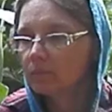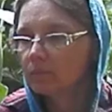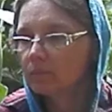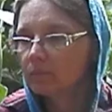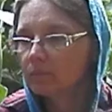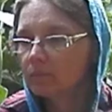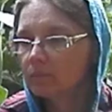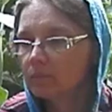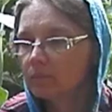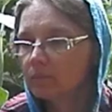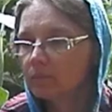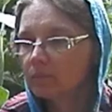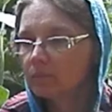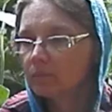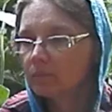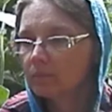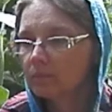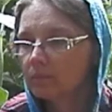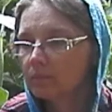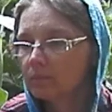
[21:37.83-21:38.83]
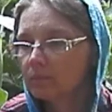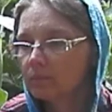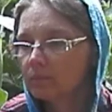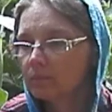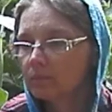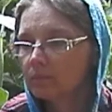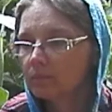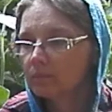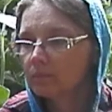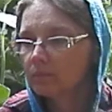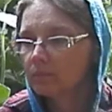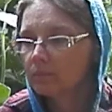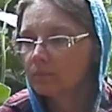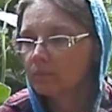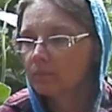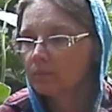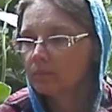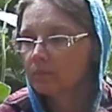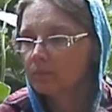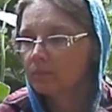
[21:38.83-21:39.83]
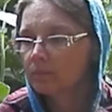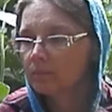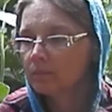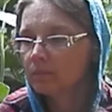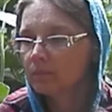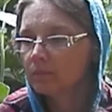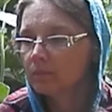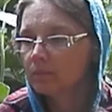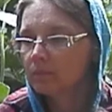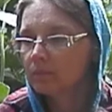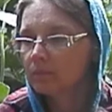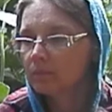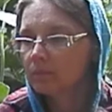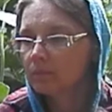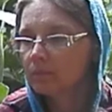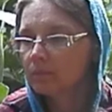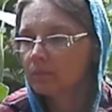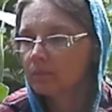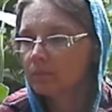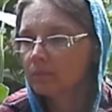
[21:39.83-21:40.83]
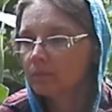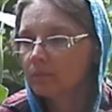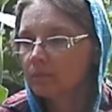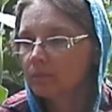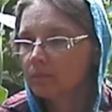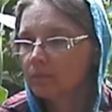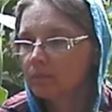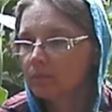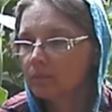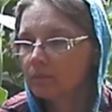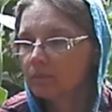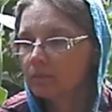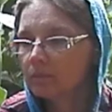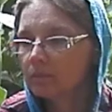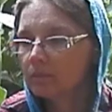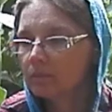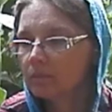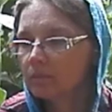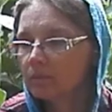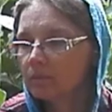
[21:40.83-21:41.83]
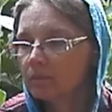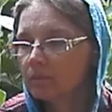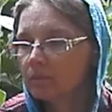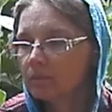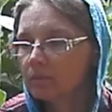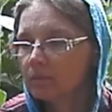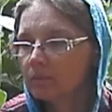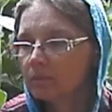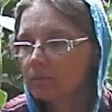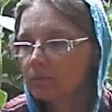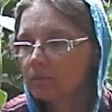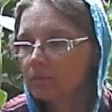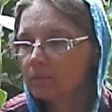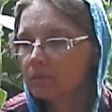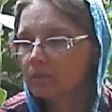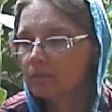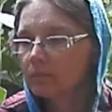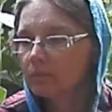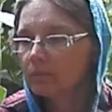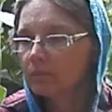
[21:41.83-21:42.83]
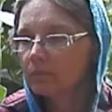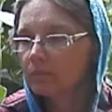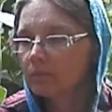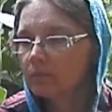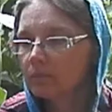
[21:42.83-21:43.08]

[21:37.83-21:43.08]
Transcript: No words are spoken by the person on screen.